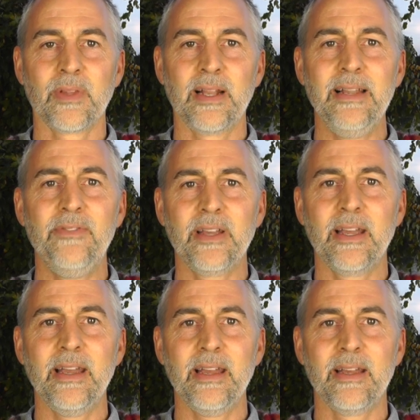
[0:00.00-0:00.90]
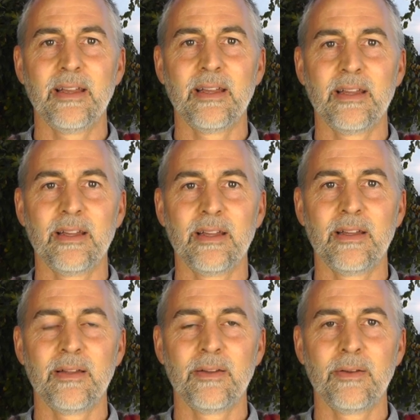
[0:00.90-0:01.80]
living
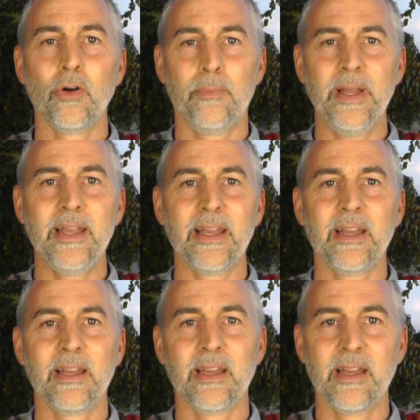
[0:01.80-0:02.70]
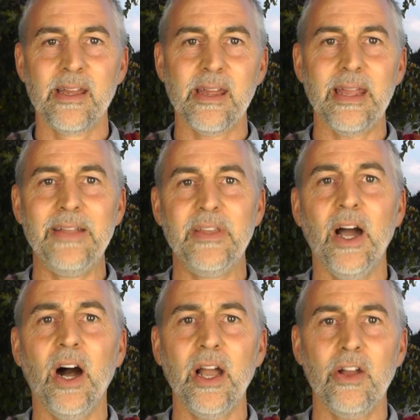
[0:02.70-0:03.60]
or being in the
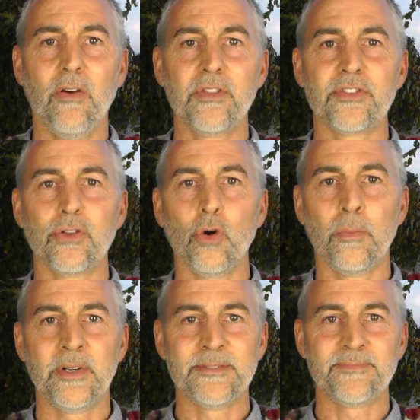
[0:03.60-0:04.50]
eye of the storm.